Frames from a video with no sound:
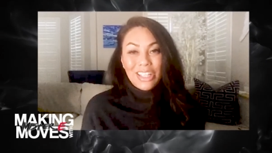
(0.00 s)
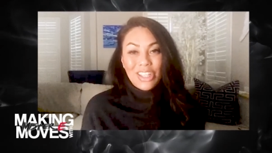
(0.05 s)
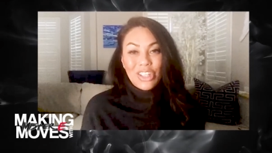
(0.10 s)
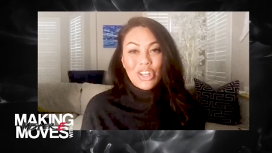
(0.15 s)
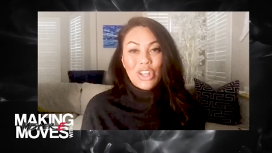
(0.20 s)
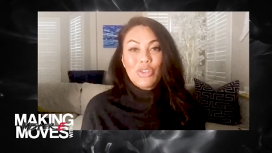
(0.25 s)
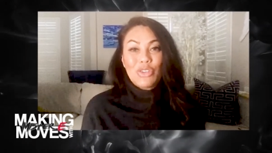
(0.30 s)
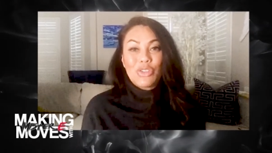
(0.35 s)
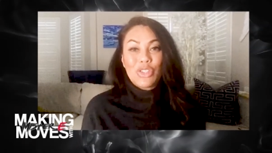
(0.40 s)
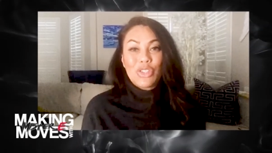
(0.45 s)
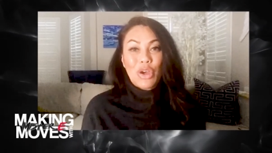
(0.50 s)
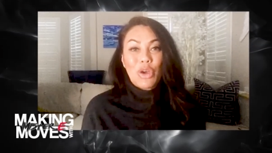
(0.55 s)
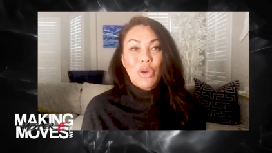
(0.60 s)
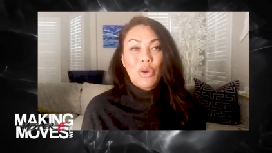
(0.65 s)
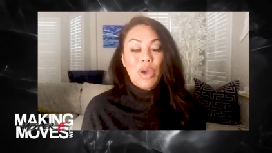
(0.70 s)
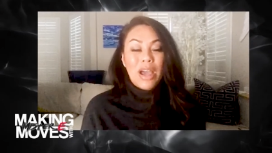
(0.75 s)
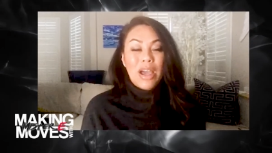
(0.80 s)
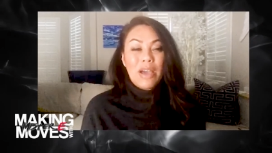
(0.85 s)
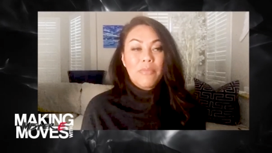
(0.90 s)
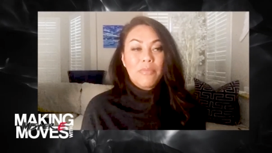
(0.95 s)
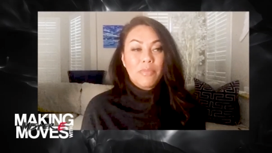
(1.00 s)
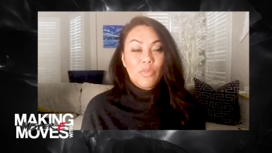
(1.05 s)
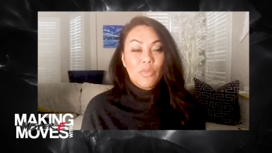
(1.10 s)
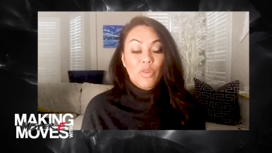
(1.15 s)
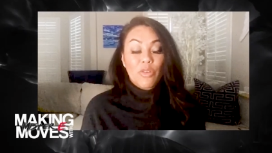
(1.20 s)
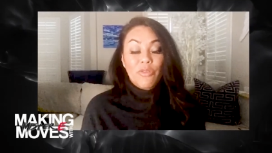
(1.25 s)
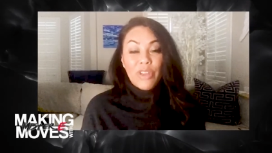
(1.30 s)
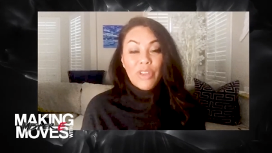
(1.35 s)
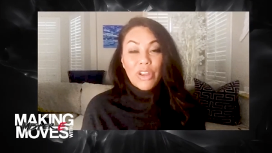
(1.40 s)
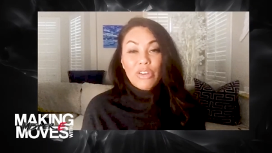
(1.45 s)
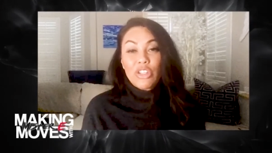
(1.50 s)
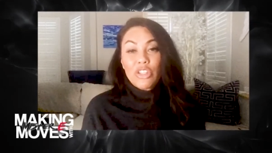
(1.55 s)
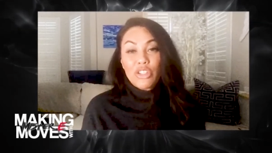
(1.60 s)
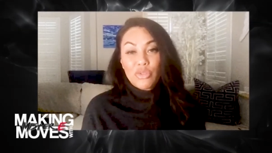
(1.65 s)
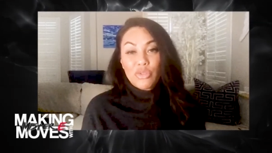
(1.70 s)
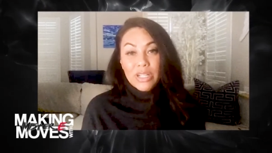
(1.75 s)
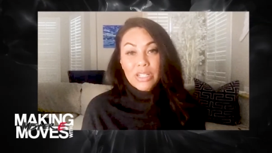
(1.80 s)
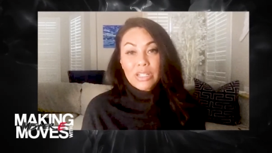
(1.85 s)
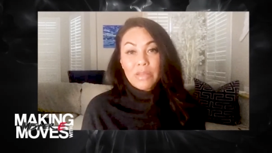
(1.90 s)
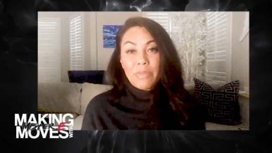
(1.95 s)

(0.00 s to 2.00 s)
you know so um, we're very strict